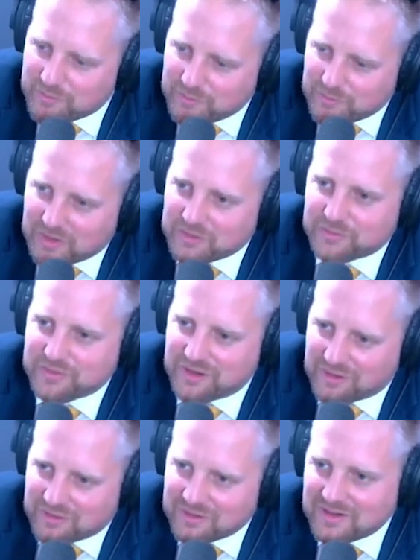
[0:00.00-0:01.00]
one of
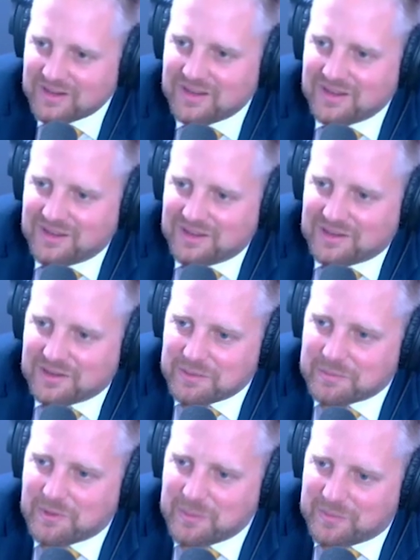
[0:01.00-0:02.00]
their
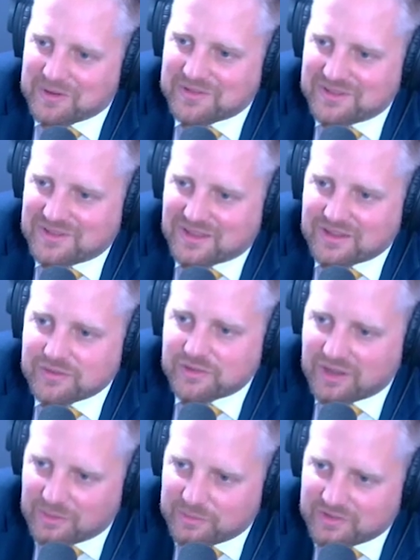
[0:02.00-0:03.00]
representatives
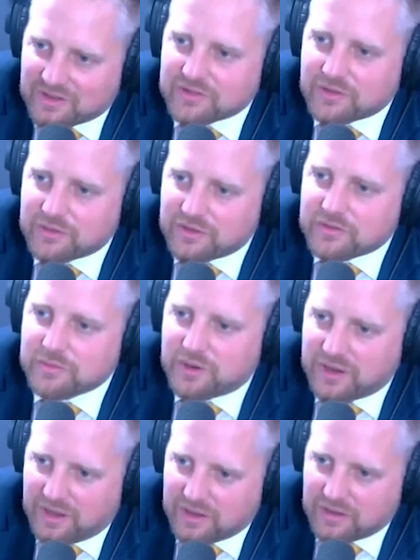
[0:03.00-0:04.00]
helps us on this
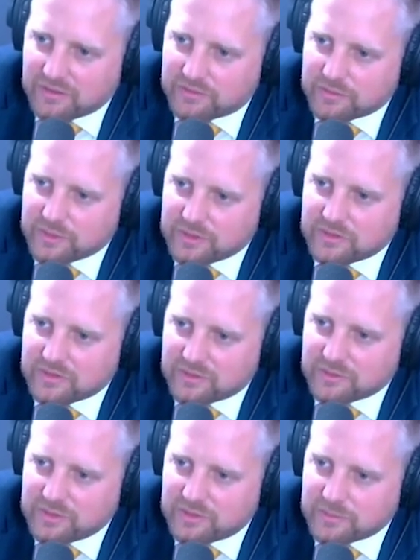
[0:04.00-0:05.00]
very high level with
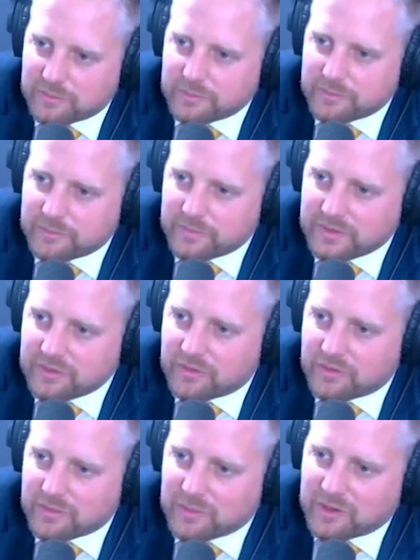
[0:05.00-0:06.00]
the
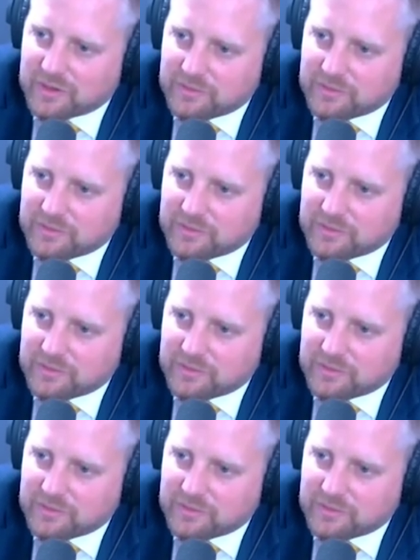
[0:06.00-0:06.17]
whole Liberland.